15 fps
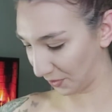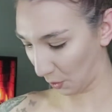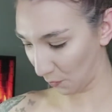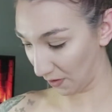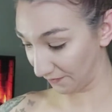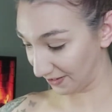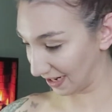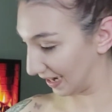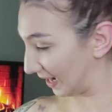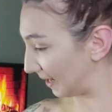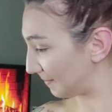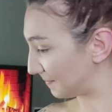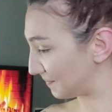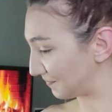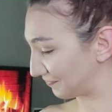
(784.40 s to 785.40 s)
with
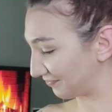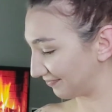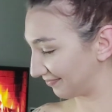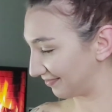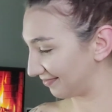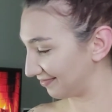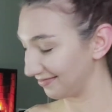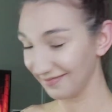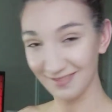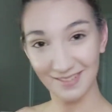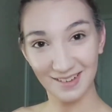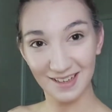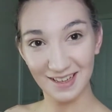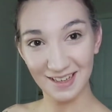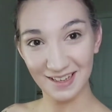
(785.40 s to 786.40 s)
time
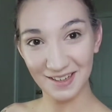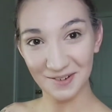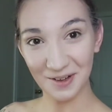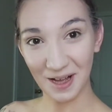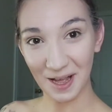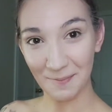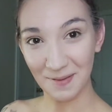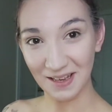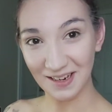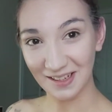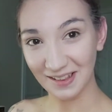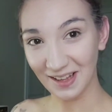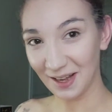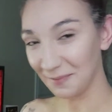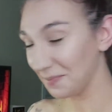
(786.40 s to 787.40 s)
I made a
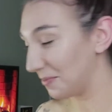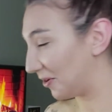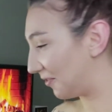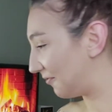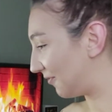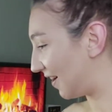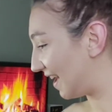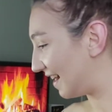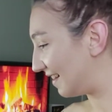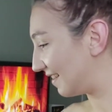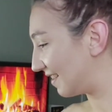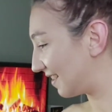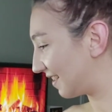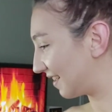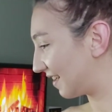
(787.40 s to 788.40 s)
lot more
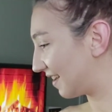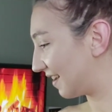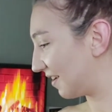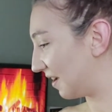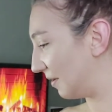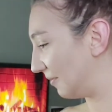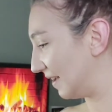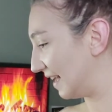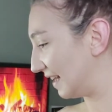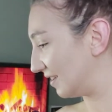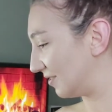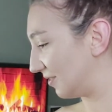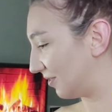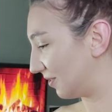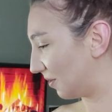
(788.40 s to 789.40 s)
friends that we get
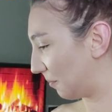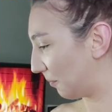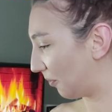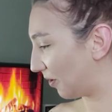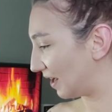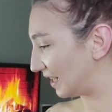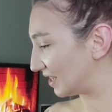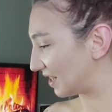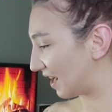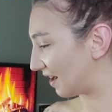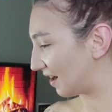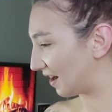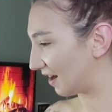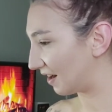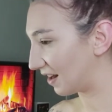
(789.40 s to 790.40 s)
to support each
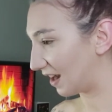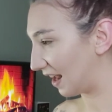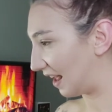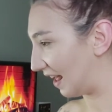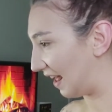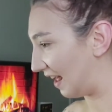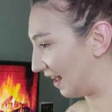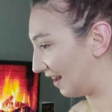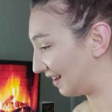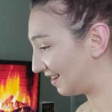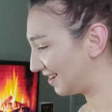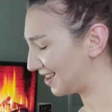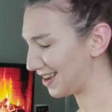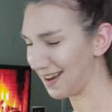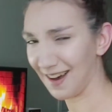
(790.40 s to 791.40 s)
other. And
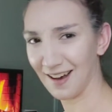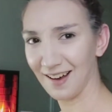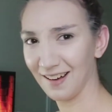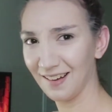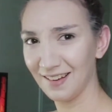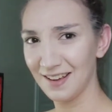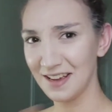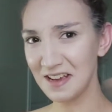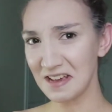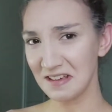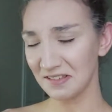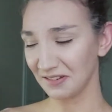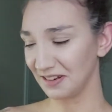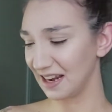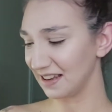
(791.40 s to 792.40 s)
yeah,
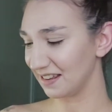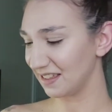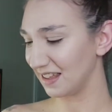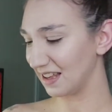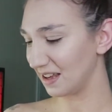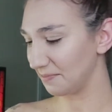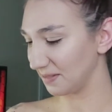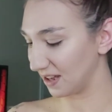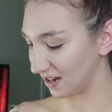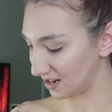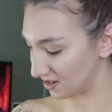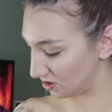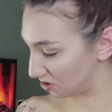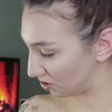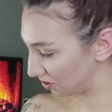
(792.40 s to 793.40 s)
so next thing I'm
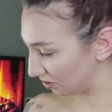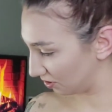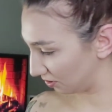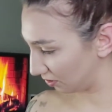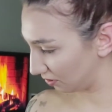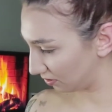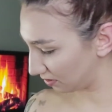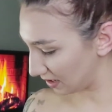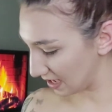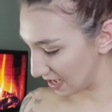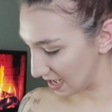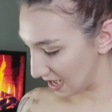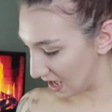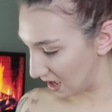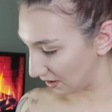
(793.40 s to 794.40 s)
gonna do,
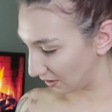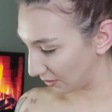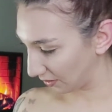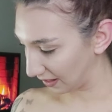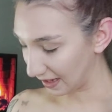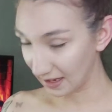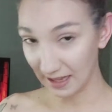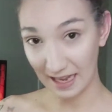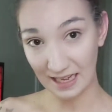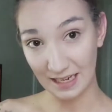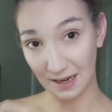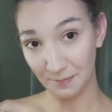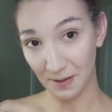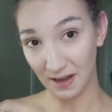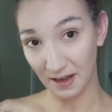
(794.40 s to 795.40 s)
so since I
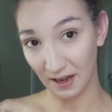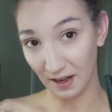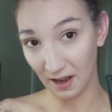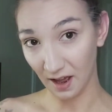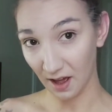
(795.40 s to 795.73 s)
did my